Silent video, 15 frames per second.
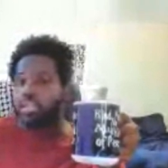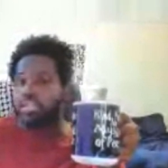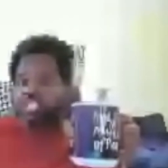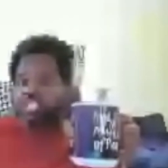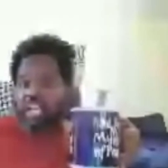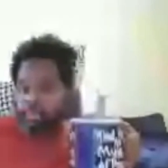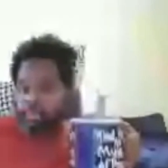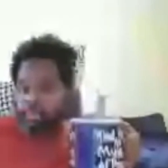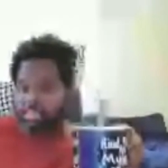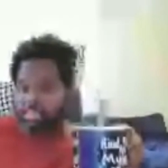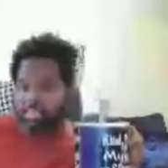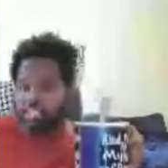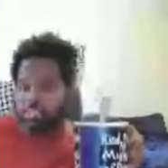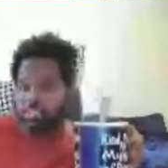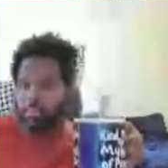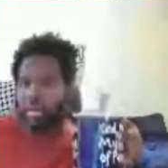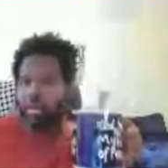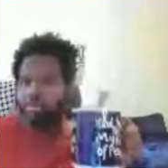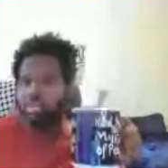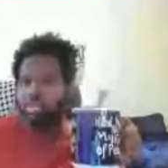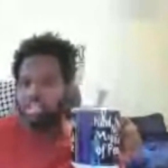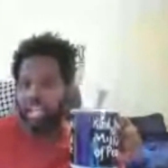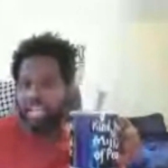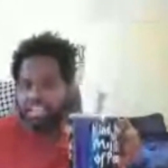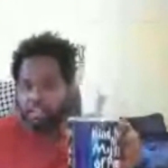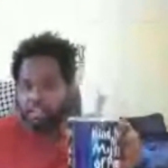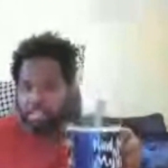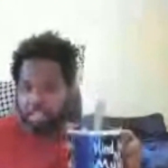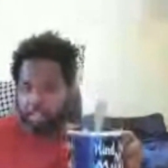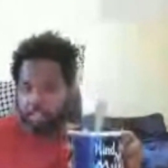There's times like this where I wish I had
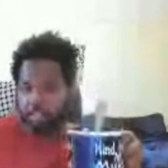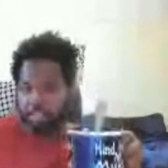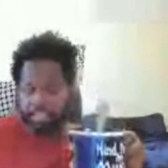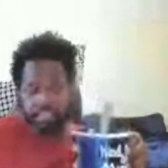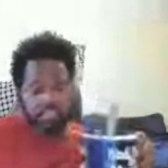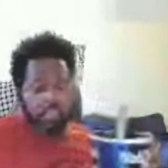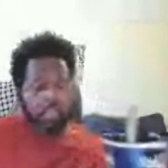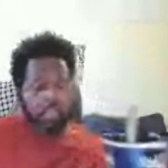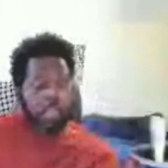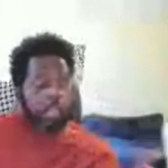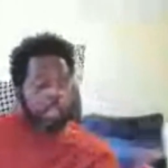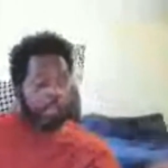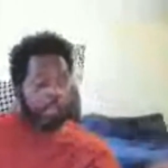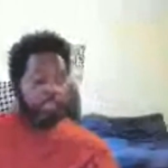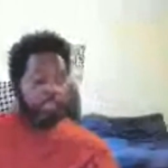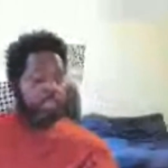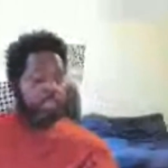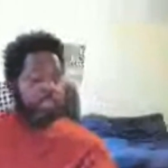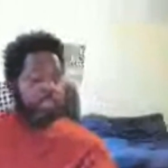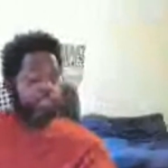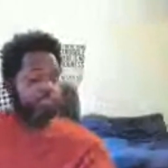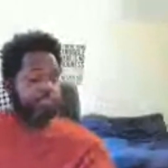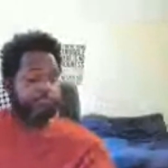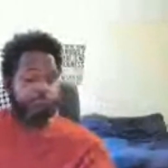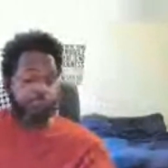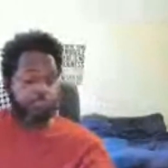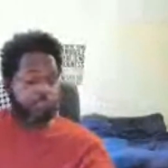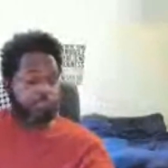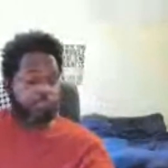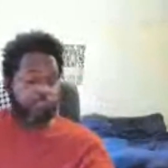some liquor in this because,
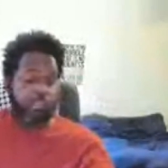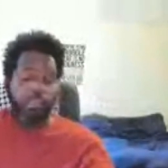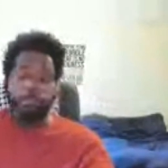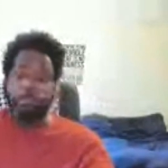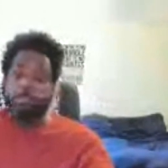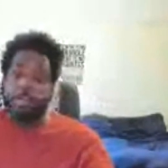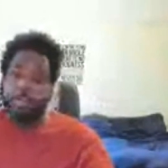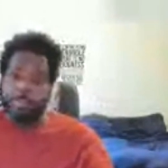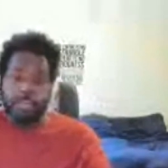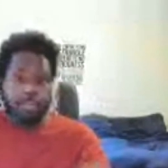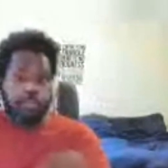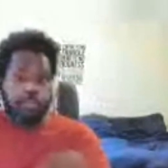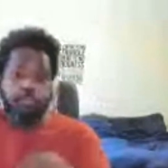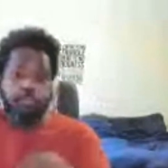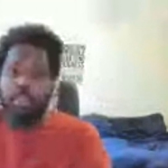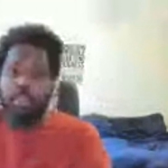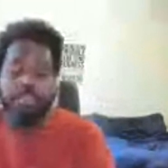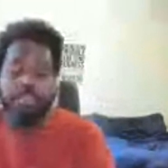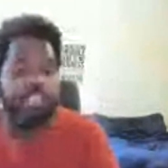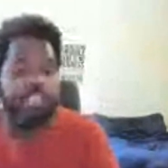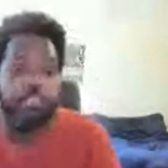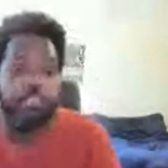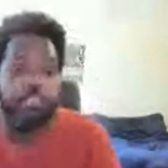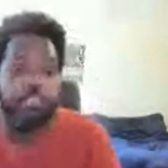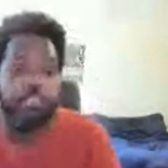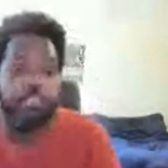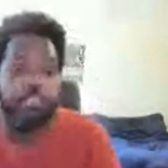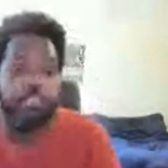baby, let me tell you,